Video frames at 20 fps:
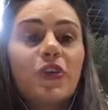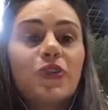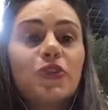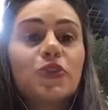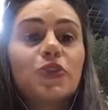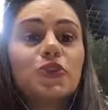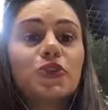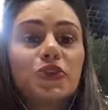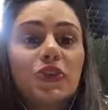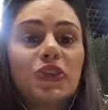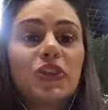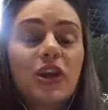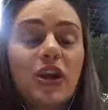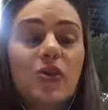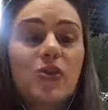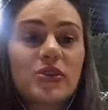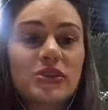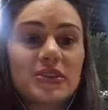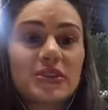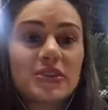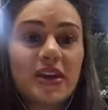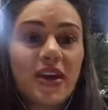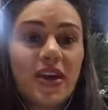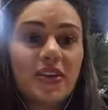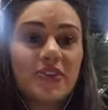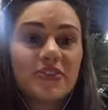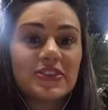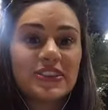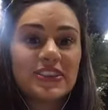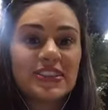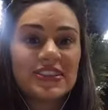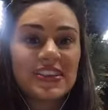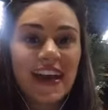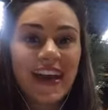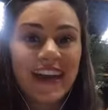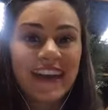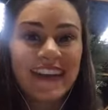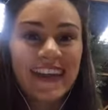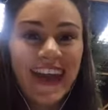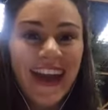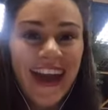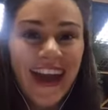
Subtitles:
fulfill ourselves inside.